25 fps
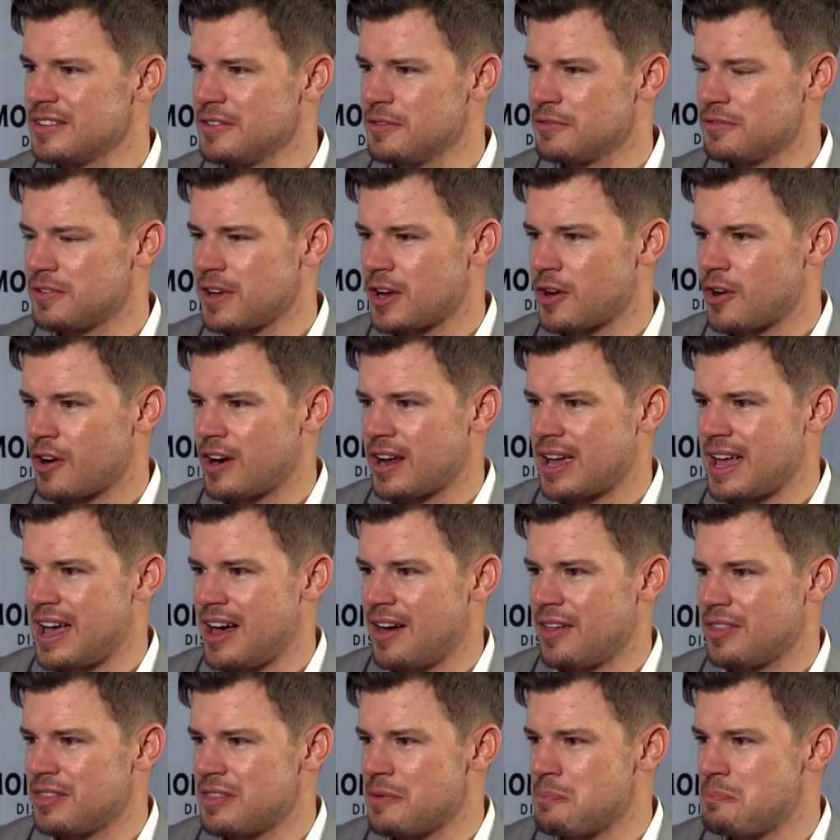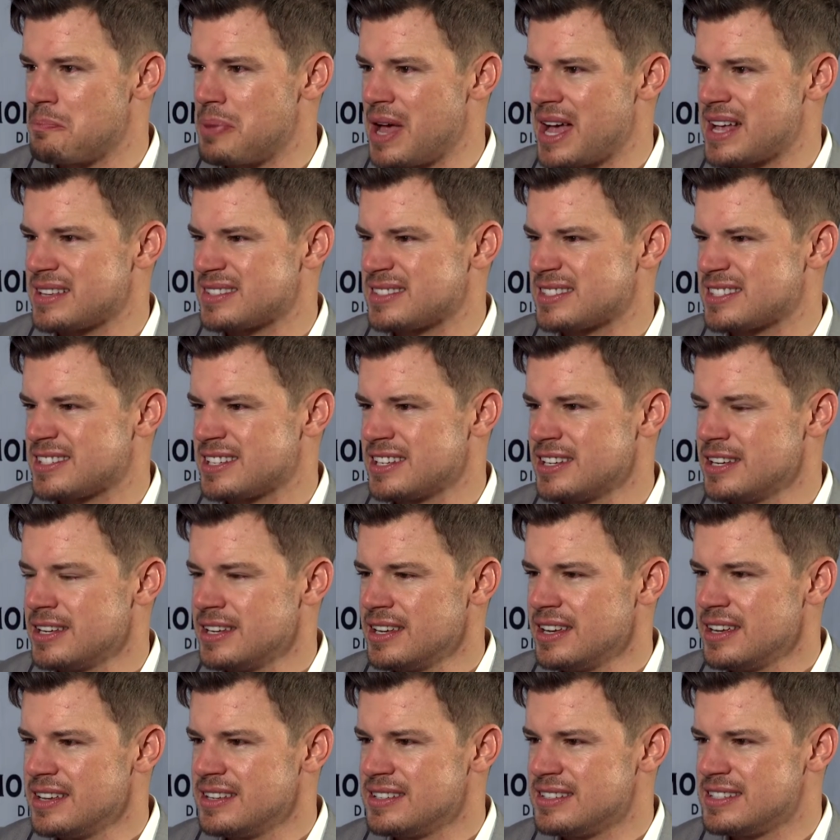figuring out the best
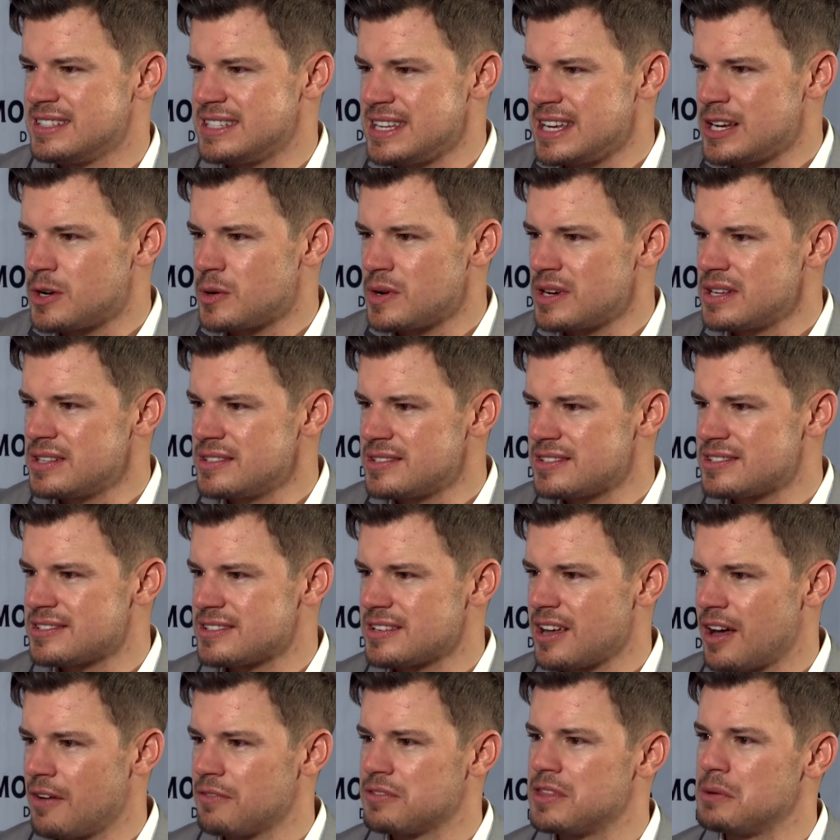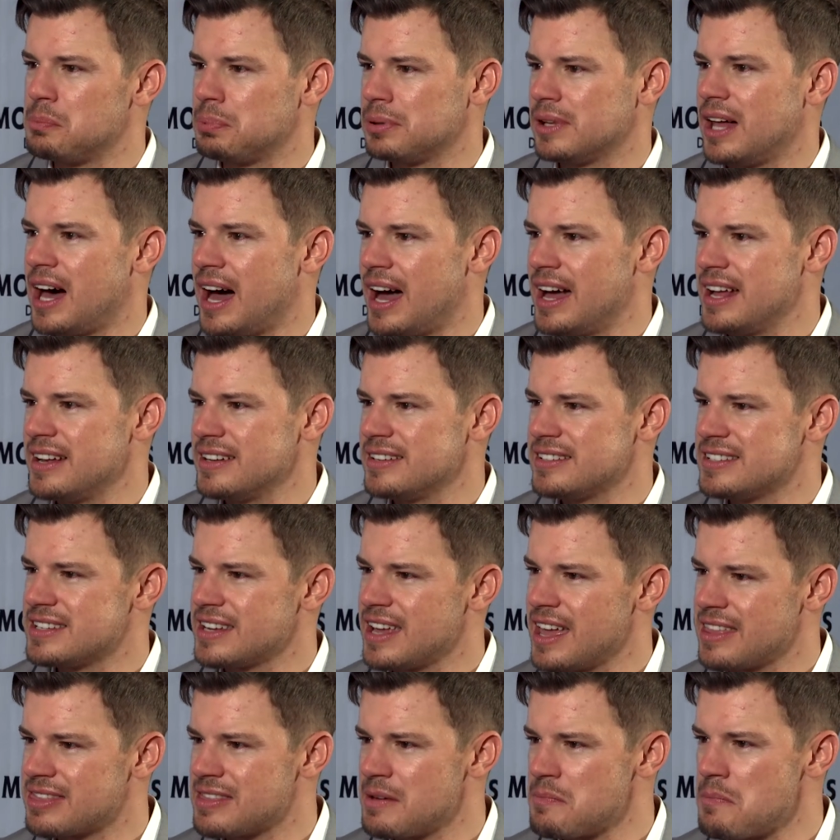sequence of the plot to
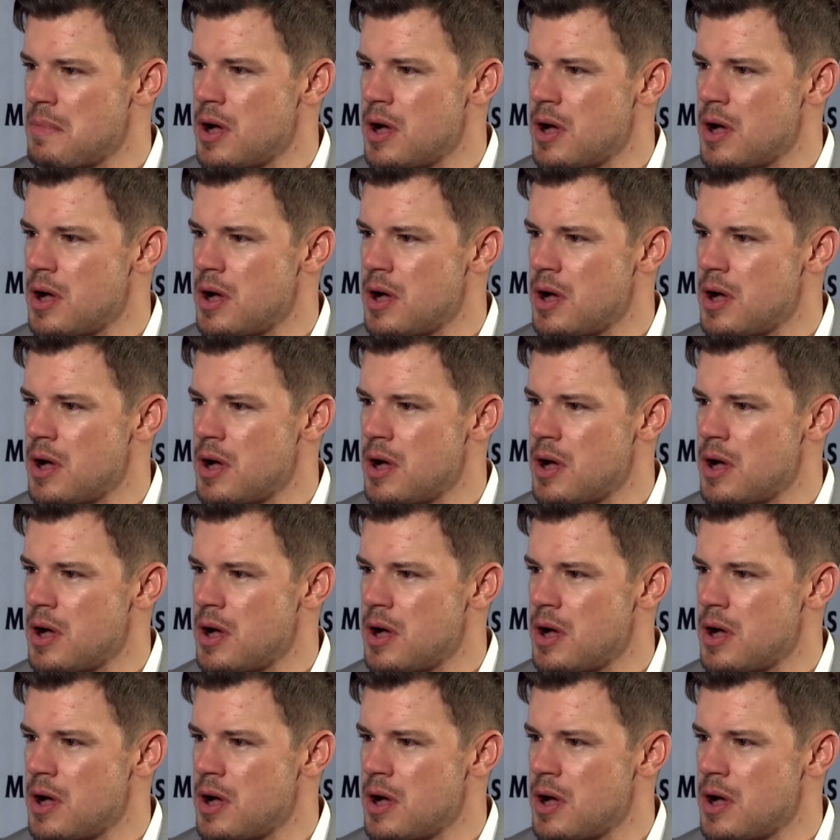get the mm-hmm.